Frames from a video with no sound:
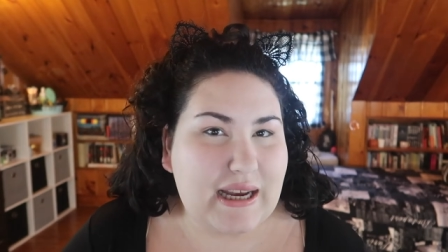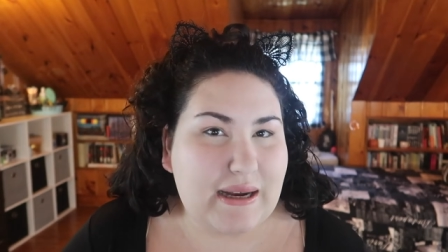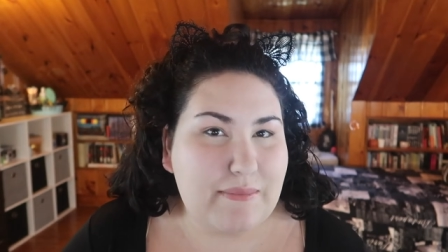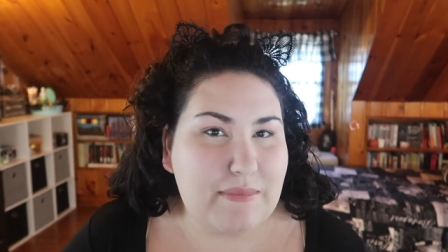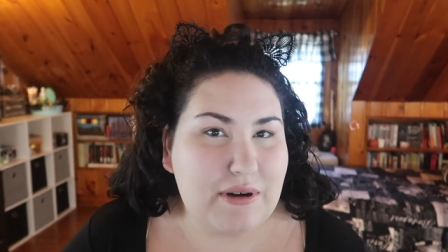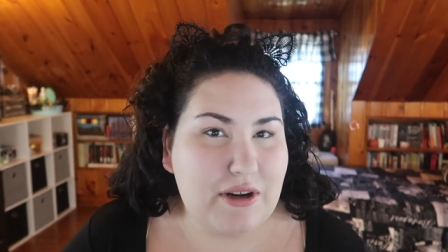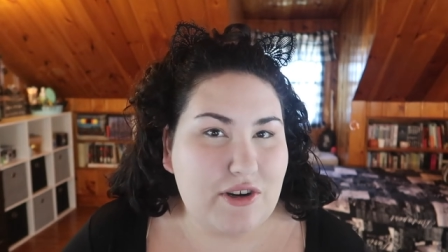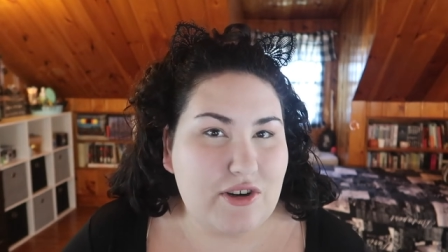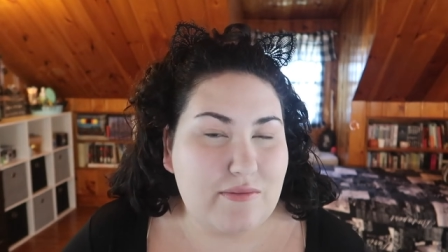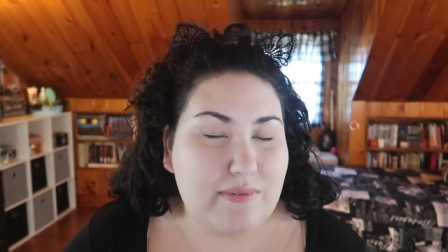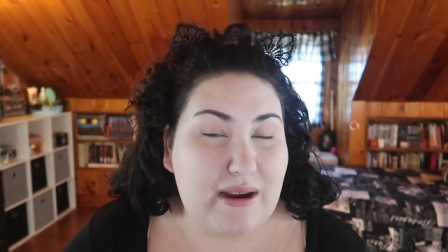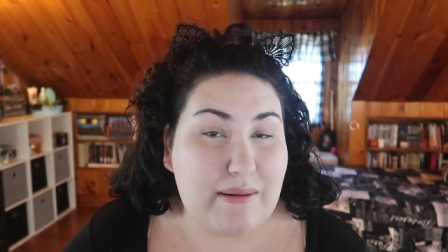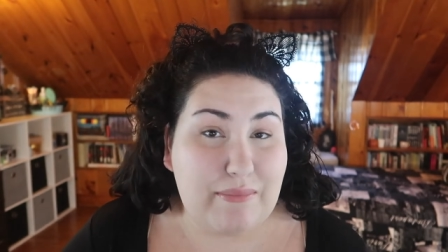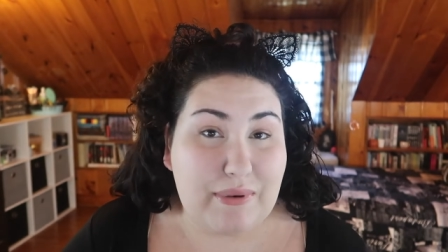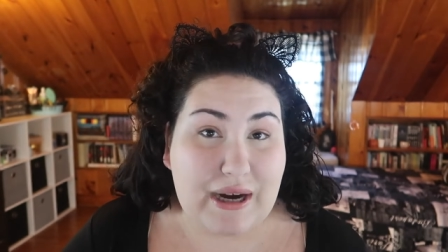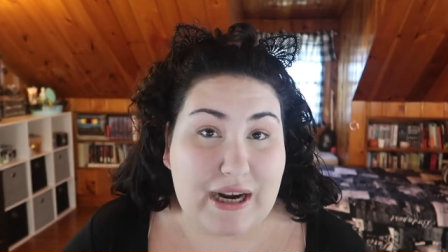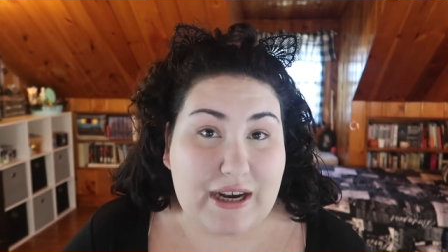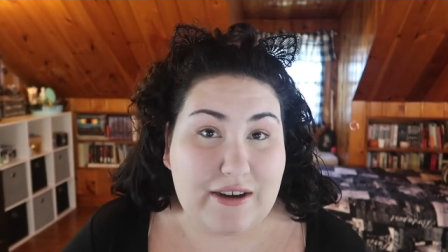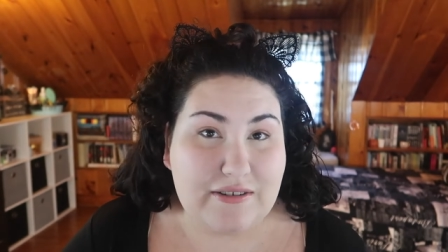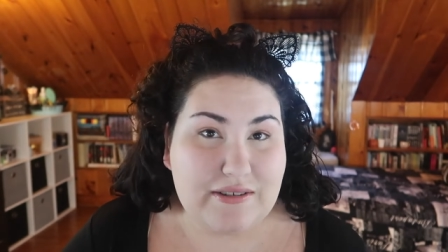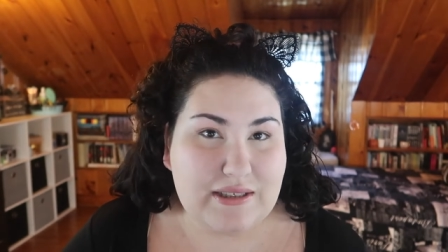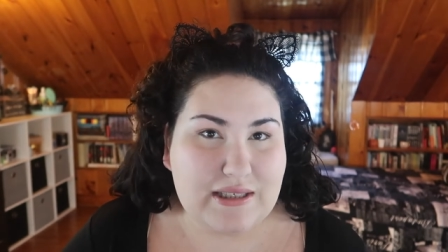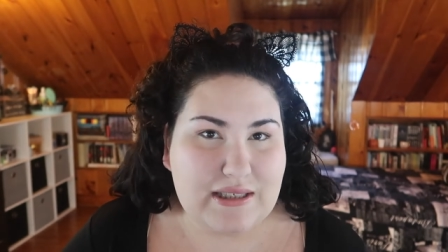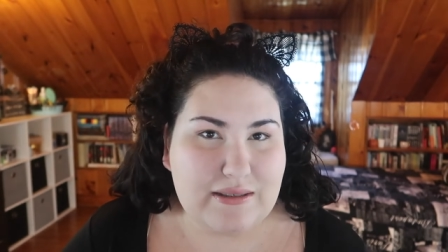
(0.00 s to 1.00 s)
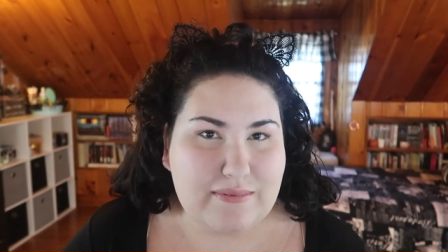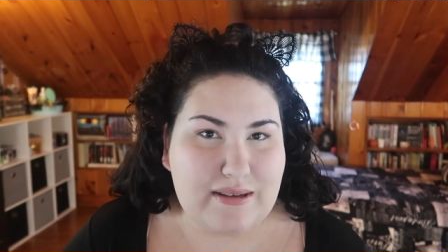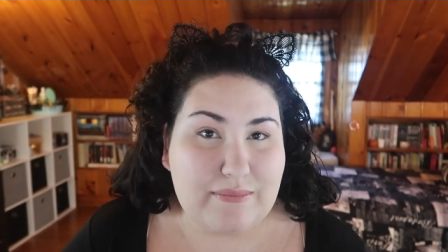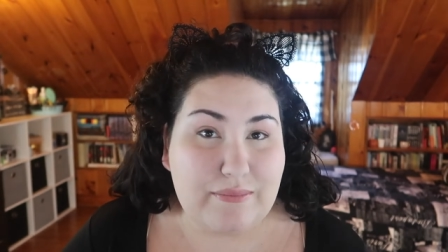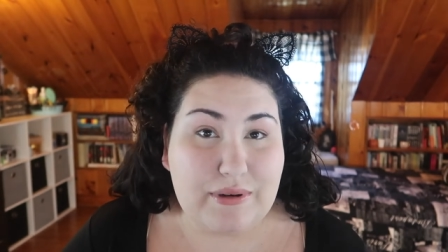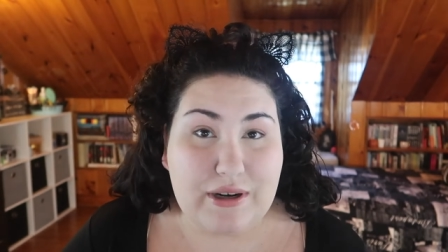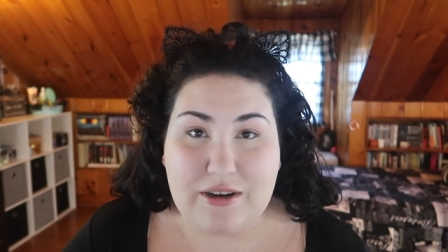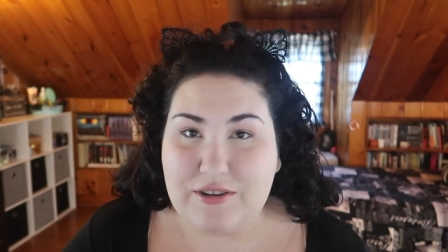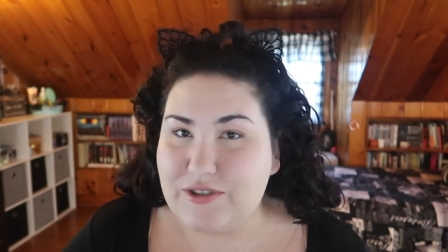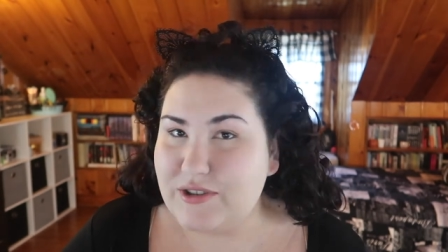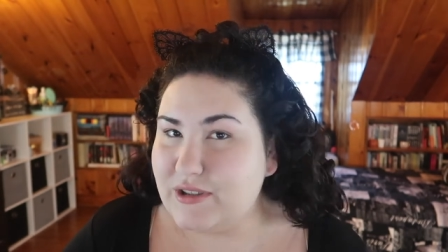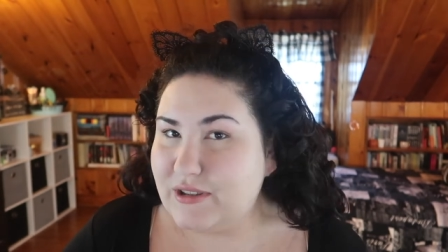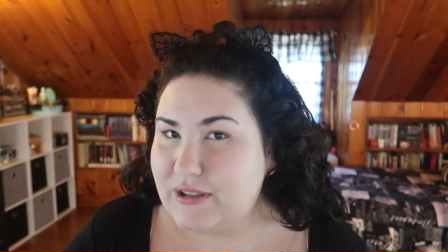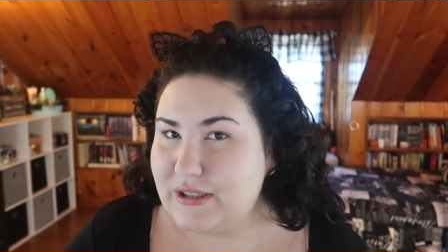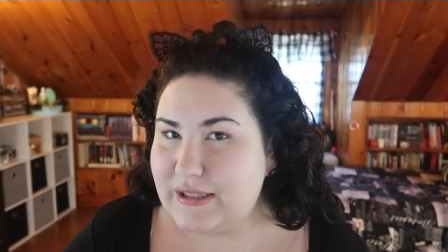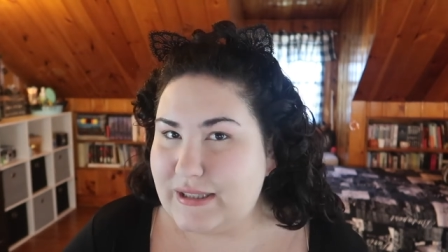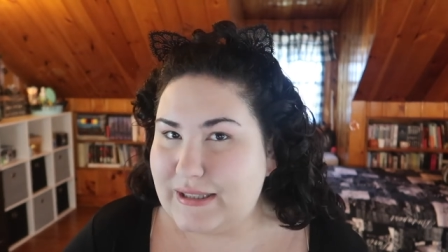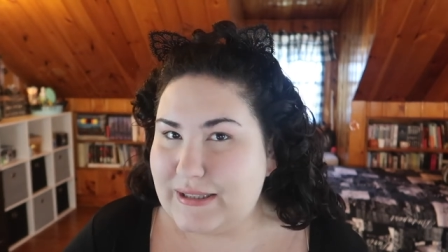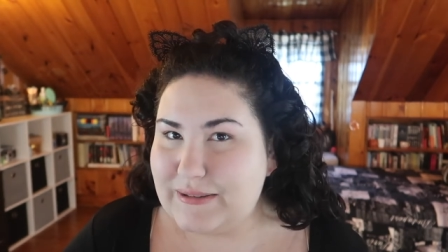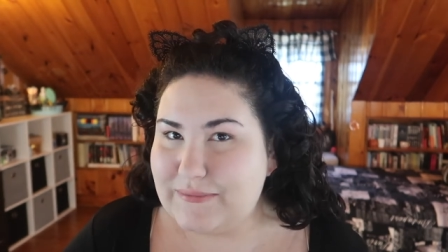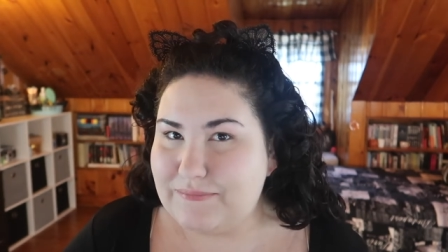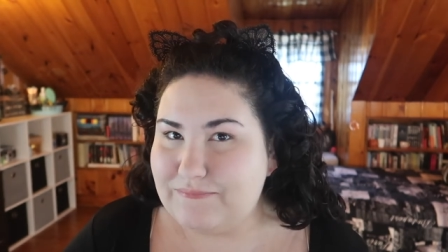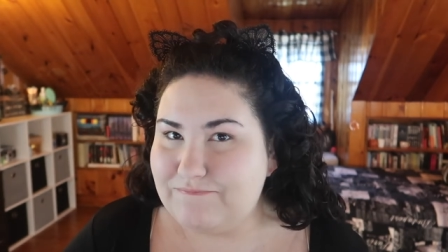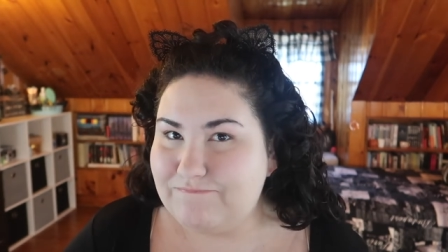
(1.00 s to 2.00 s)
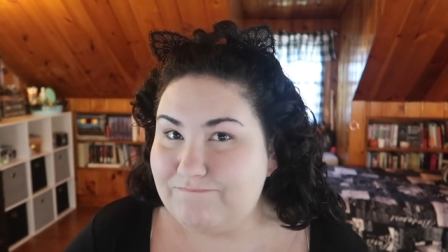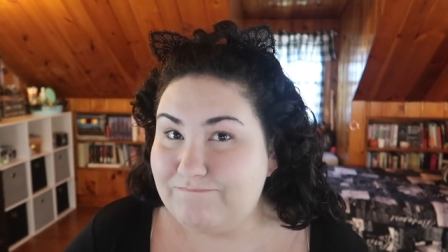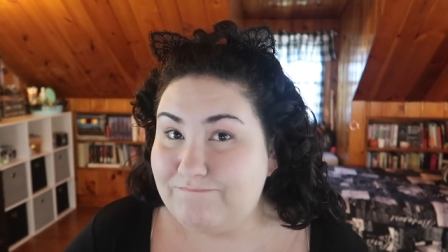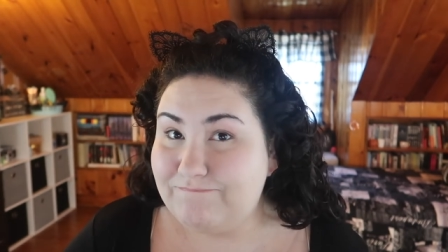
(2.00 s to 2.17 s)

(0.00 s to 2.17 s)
I'm going to do my brows because my brows are looking